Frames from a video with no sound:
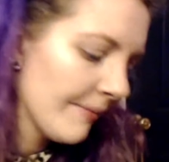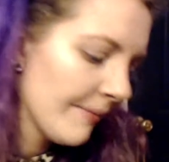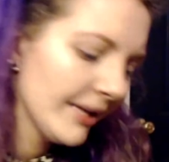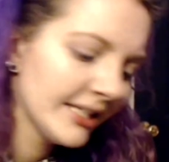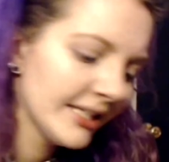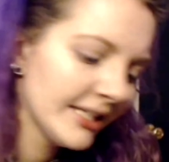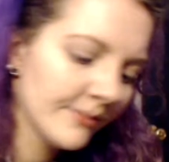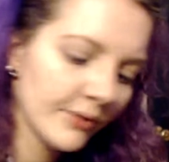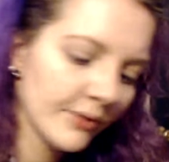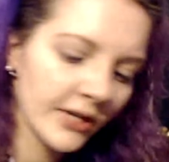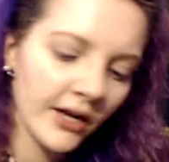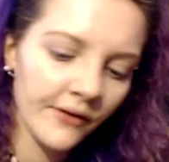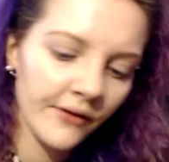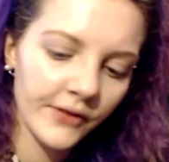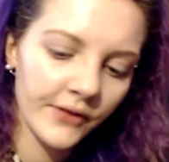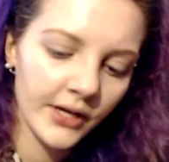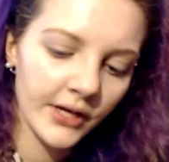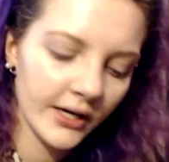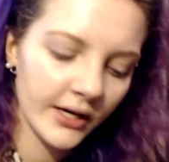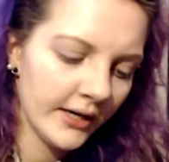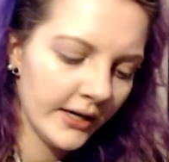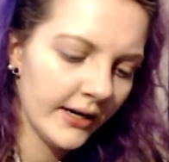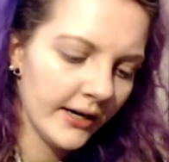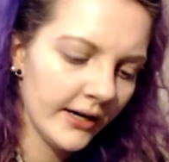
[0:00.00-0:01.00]
I'm about to put on
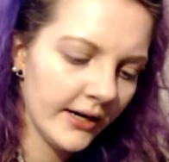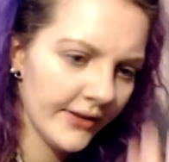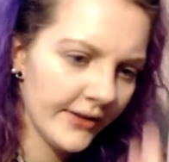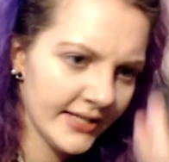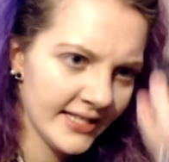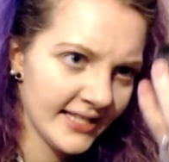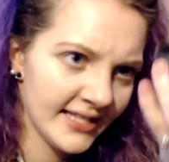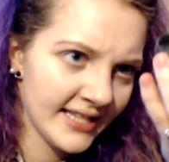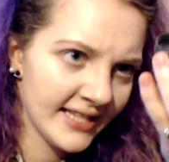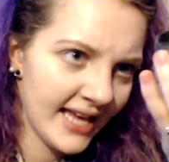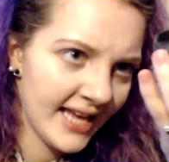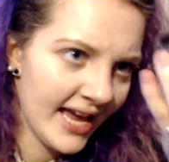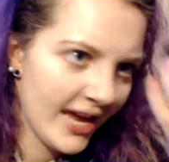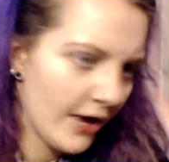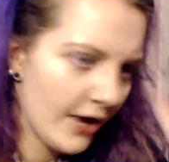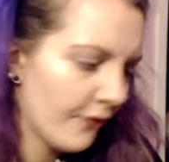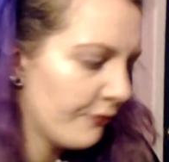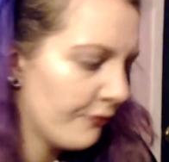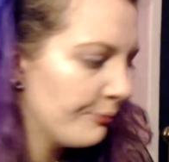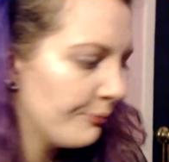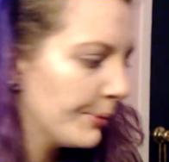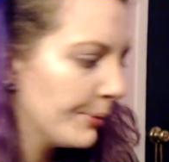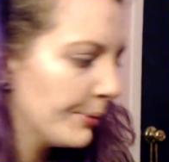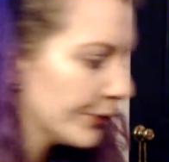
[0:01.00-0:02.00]
the, this is the
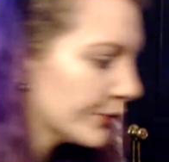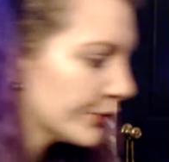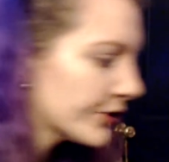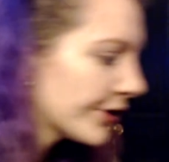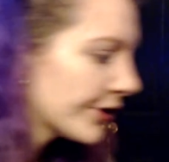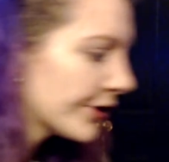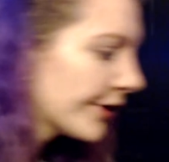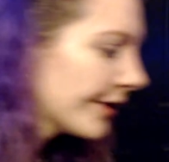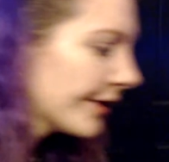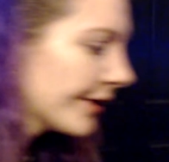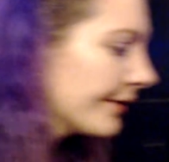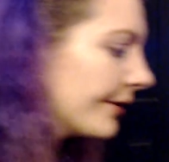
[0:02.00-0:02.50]
e.l.f. booster.